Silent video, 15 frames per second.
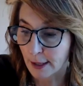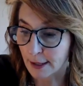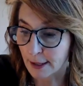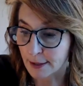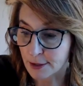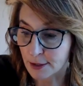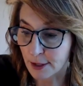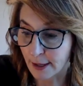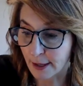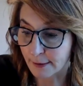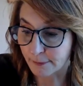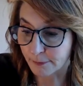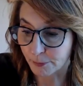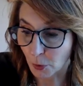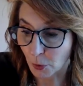It's
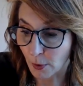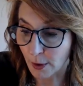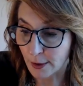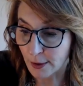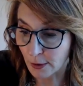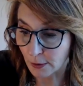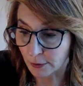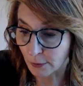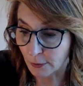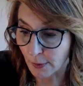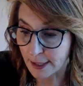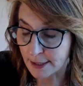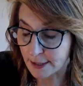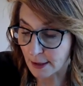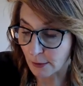one of the only
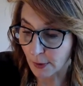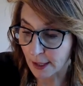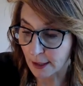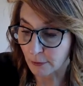ways that we